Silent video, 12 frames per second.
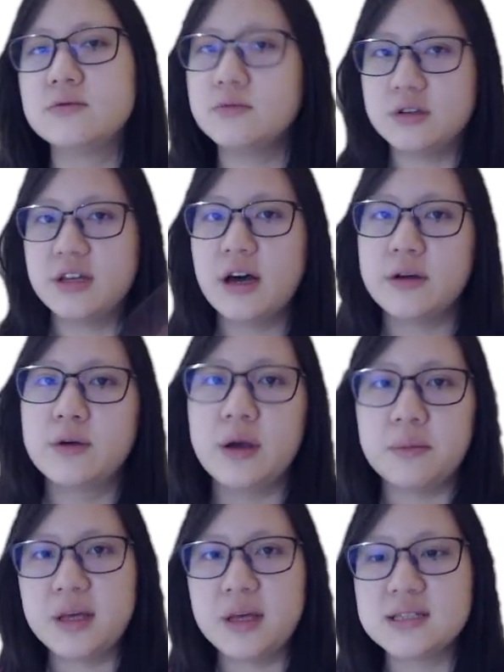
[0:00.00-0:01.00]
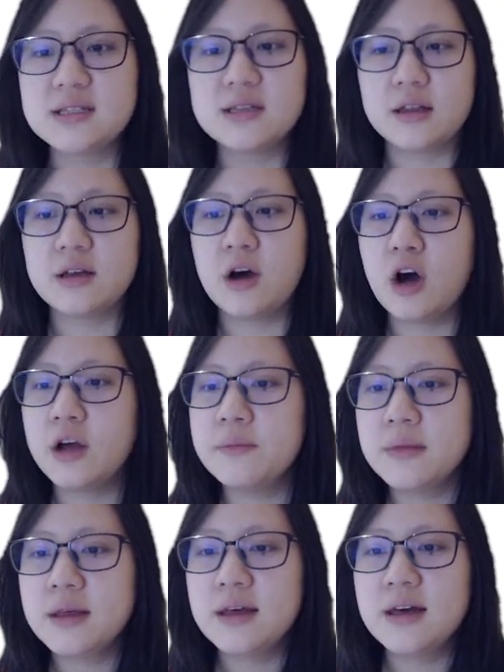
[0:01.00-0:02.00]
We'll tell you what it means later on.
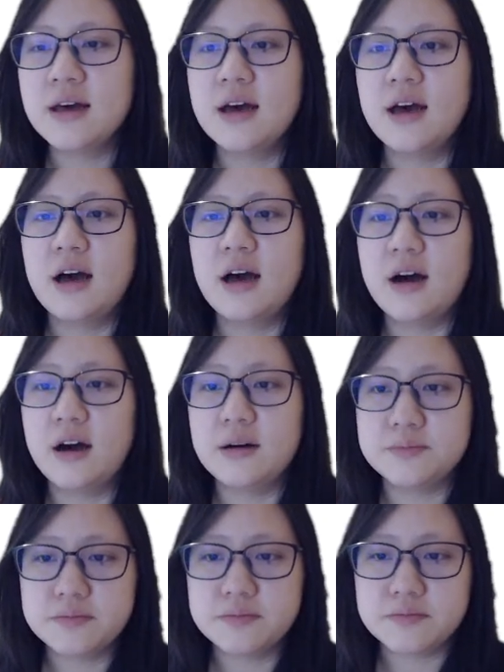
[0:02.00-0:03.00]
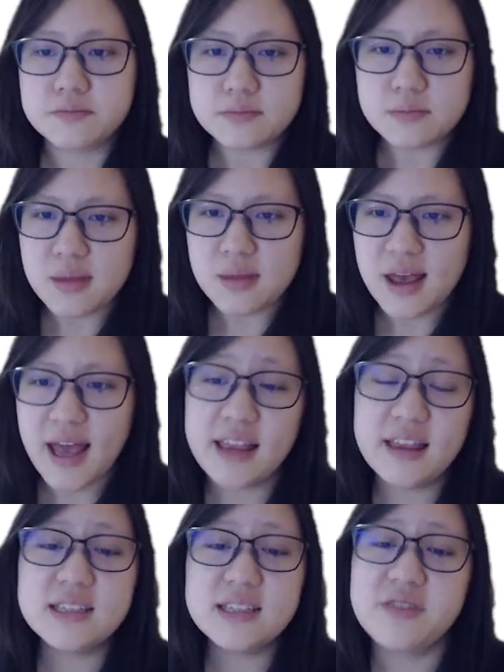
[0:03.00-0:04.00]
Um, and
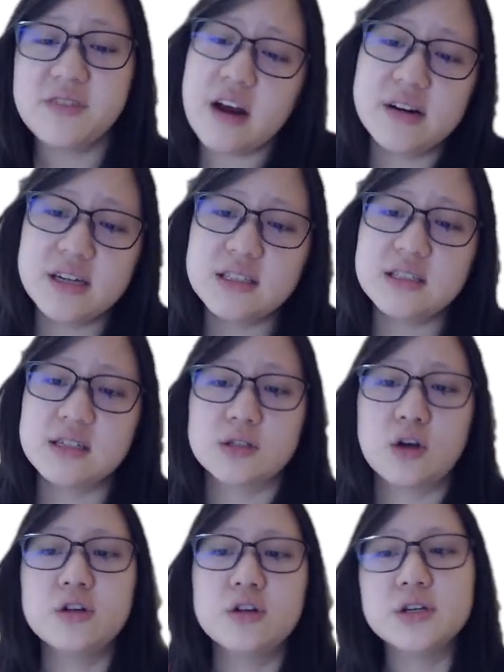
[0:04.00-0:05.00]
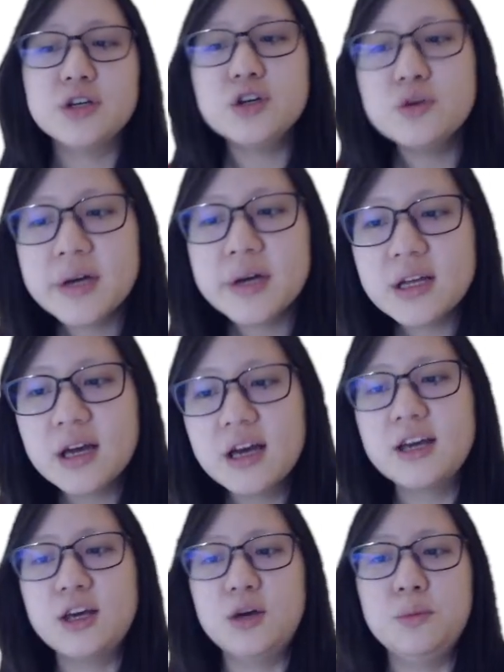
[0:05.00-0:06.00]
this virus is called a human
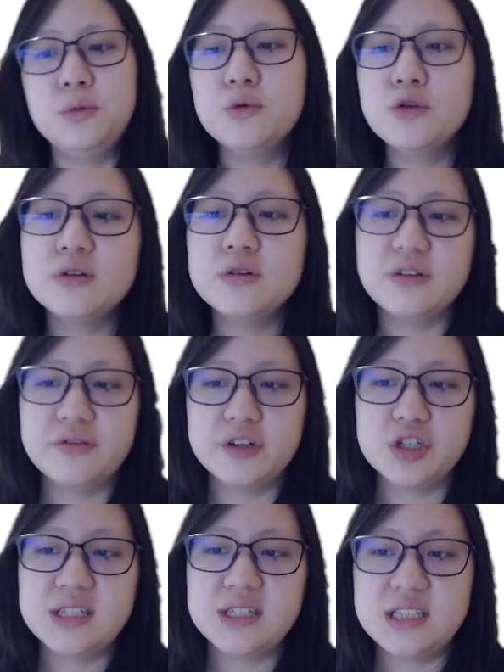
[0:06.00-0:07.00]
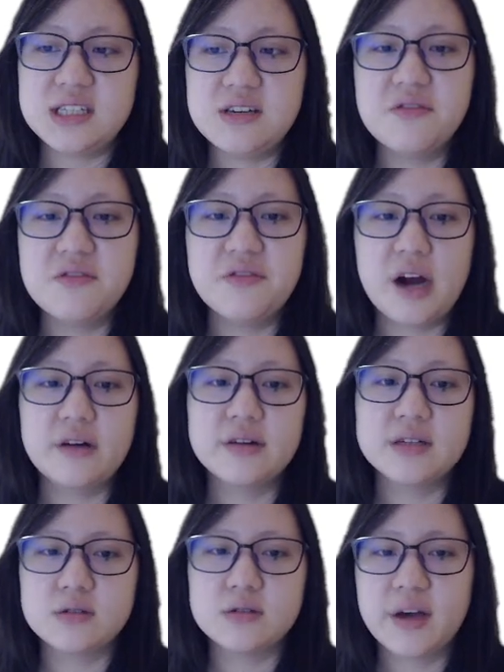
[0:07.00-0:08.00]
immunodeficiency
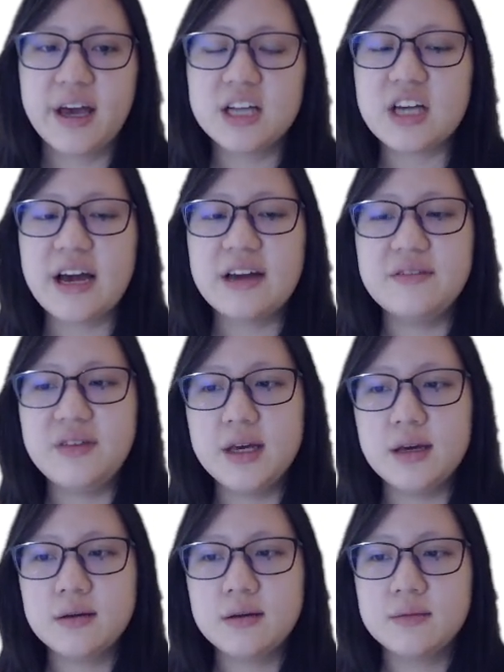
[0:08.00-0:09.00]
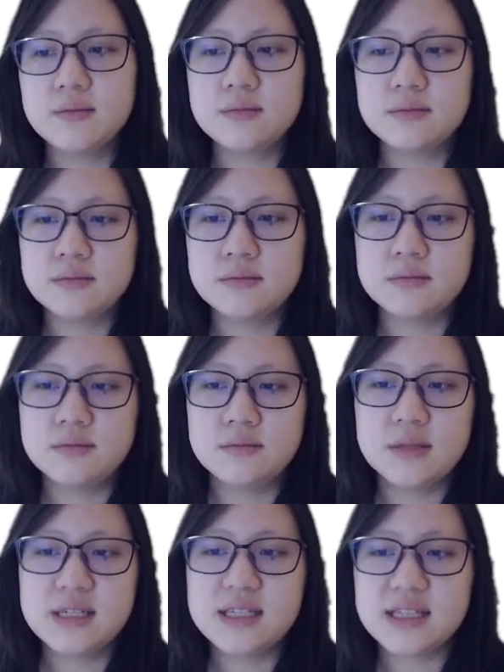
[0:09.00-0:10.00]
virus. So HIV
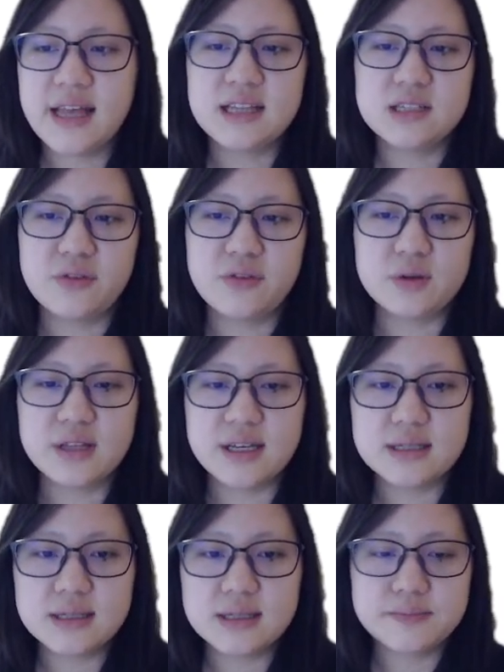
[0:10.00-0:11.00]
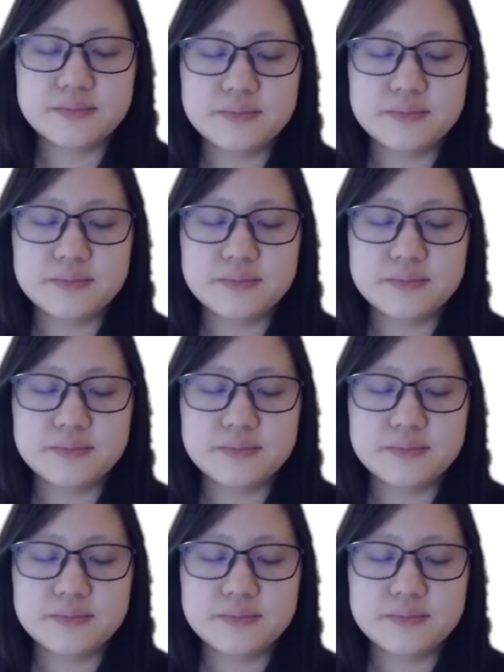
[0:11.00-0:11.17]
stands for this.